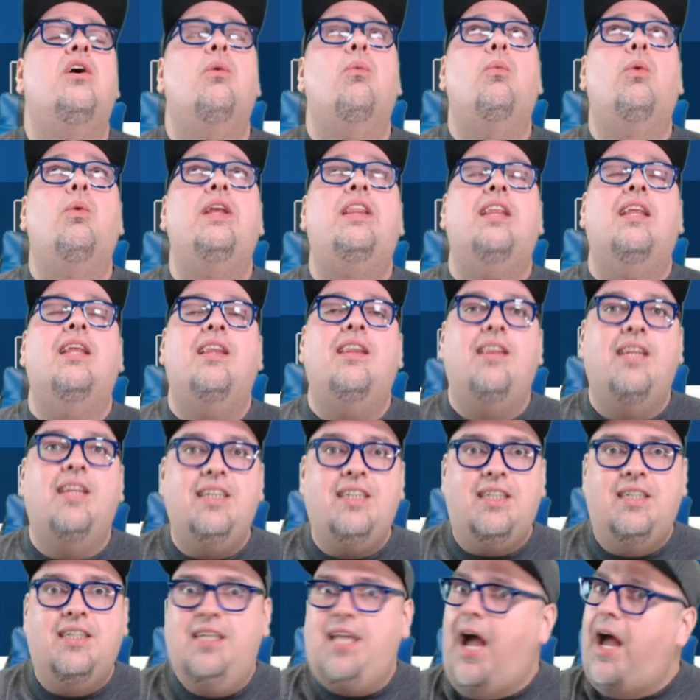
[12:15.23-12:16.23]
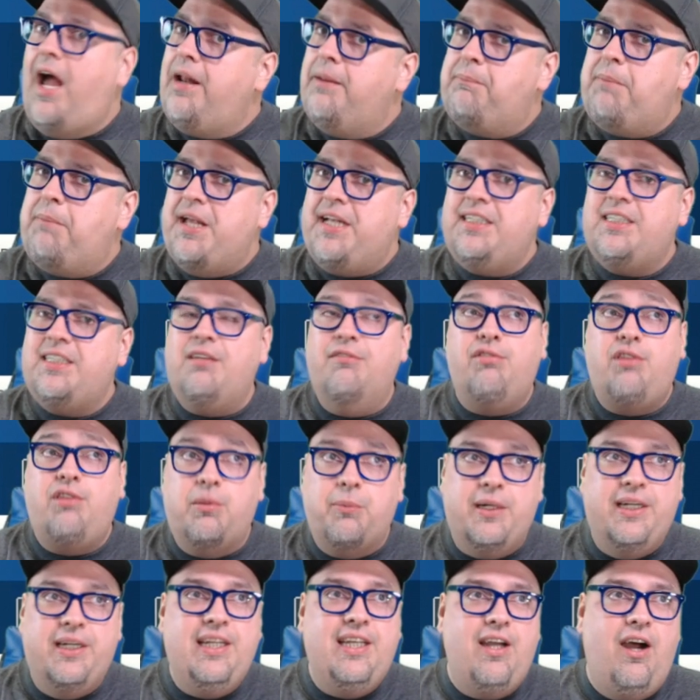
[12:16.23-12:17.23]
with this database of
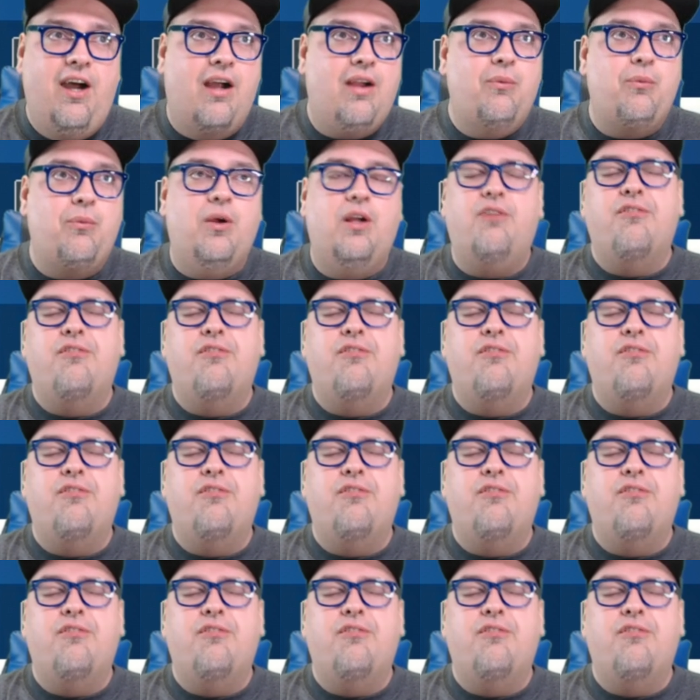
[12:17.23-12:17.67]
3D artwork,